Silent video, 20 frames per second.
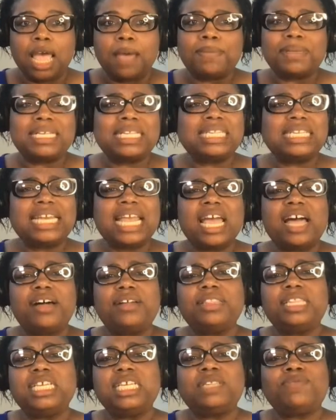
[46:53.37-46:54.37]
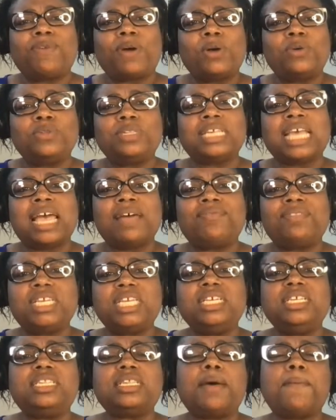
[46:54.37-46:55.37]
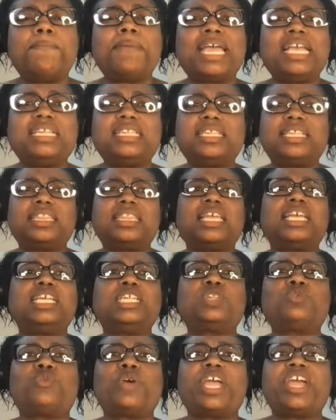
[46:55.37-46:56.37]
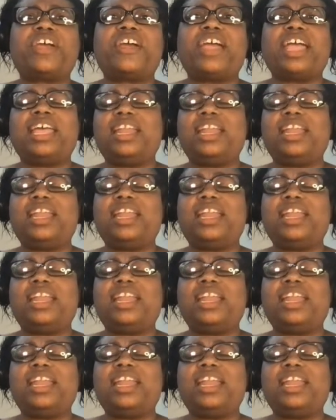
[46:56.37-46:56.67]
because now these phones have these amazing things where,